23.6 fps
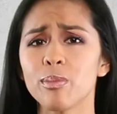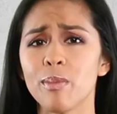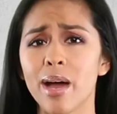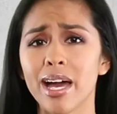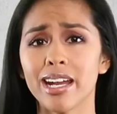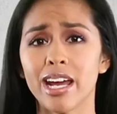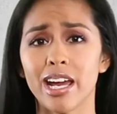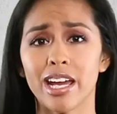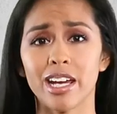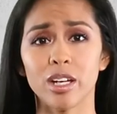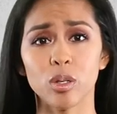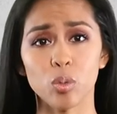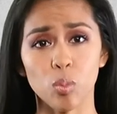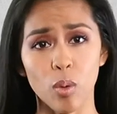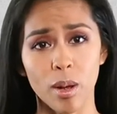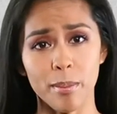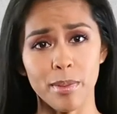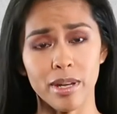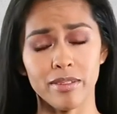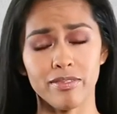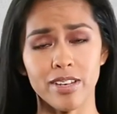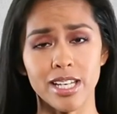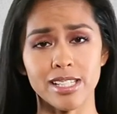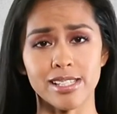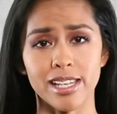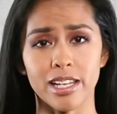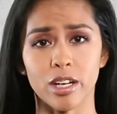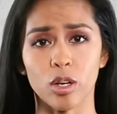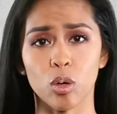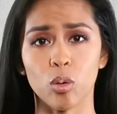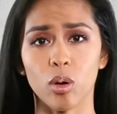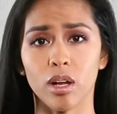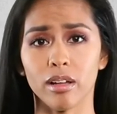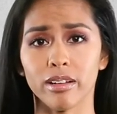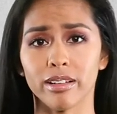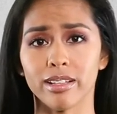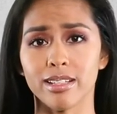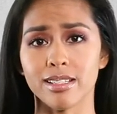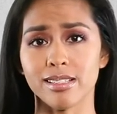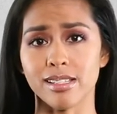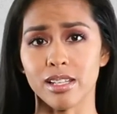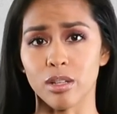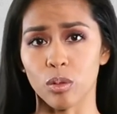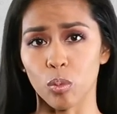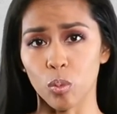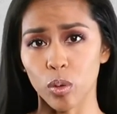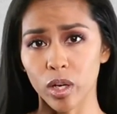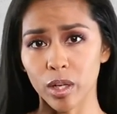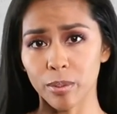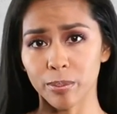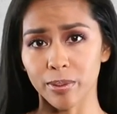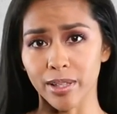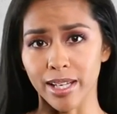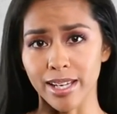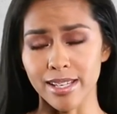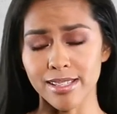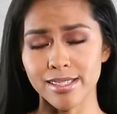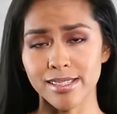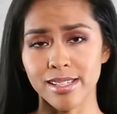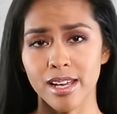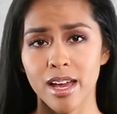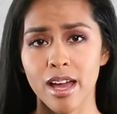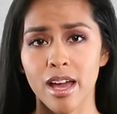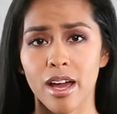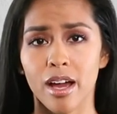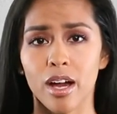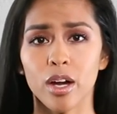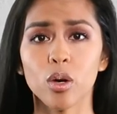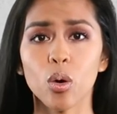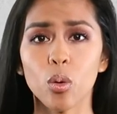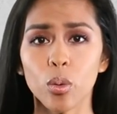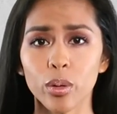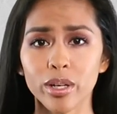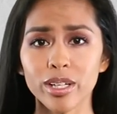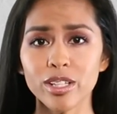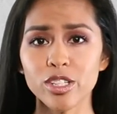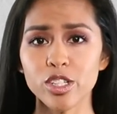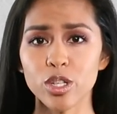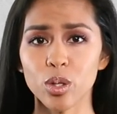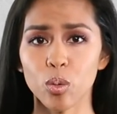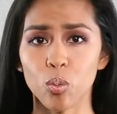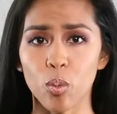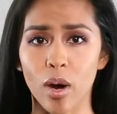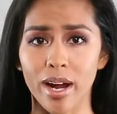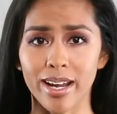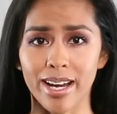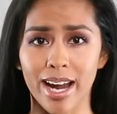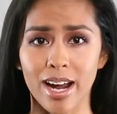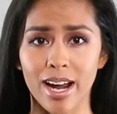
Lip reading: men and women face inequalities in the workplace, according to the White